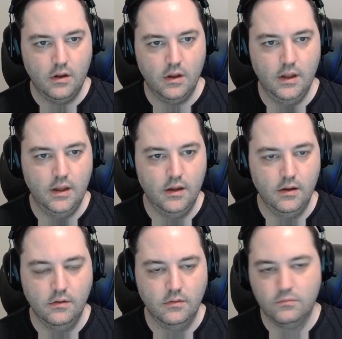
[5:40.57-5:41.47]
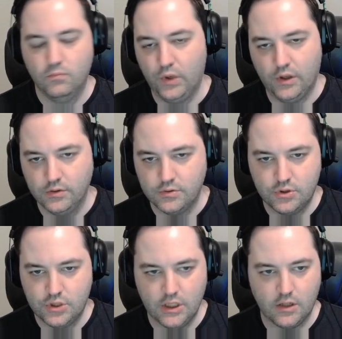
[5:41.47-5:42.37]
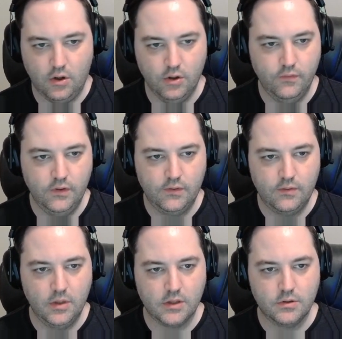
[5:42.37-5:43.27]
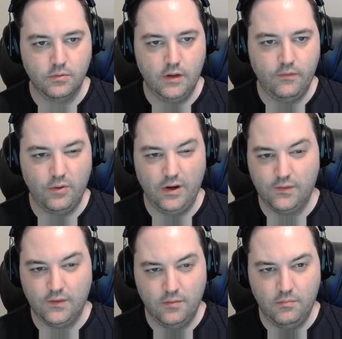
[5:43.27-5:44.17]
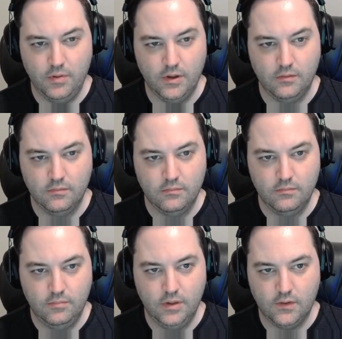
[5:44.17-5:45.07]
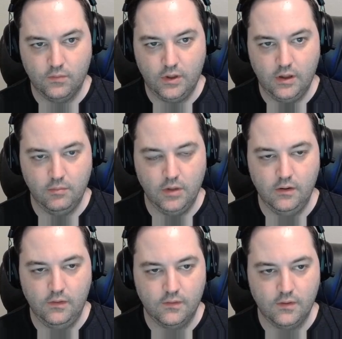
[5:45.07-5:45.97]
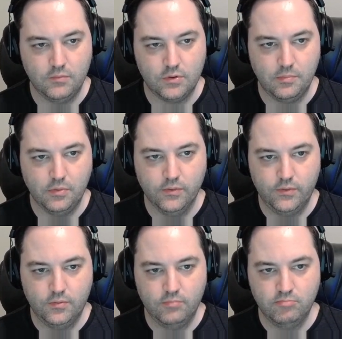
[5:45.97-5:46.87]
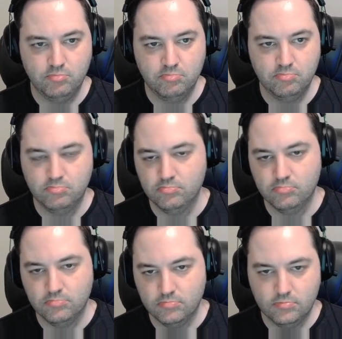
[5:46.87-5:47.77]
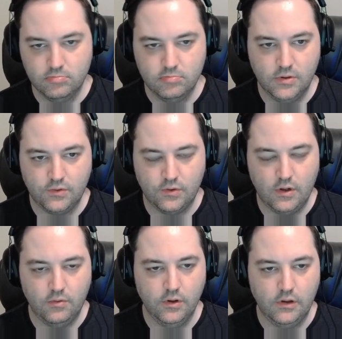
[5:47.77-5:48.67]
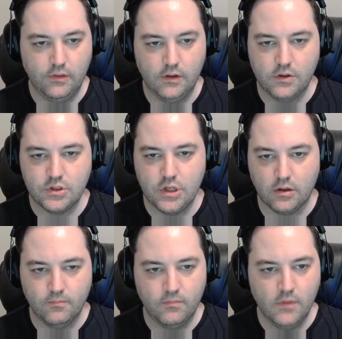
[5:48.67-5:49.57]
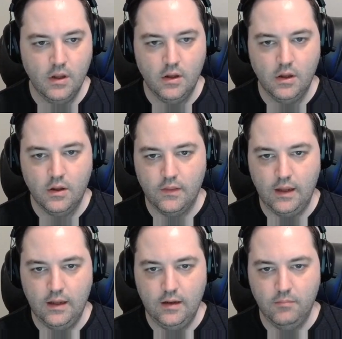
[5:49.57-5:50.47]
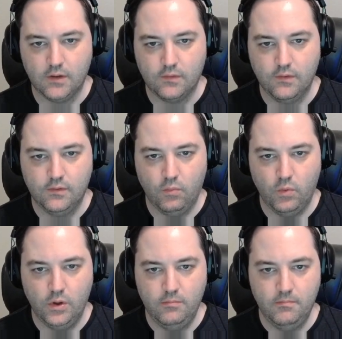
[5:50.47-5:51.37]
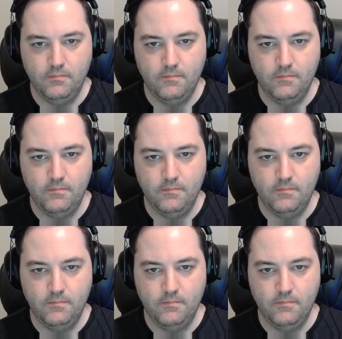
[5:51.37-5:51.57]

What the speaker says: And we could check all of these to make sure we have the right sum, but because we keep getting the same triples, there's not really anything to check. The 8 makes this a 1.